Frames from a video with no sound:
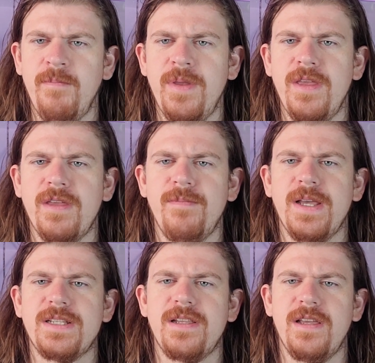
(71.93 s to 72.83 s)
being
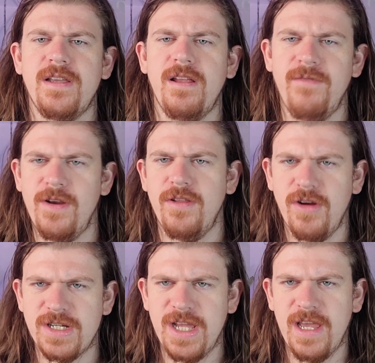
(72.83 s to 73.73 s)
mixed in a very
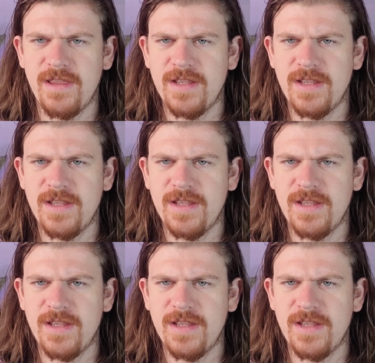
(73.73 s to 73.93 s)
large tank.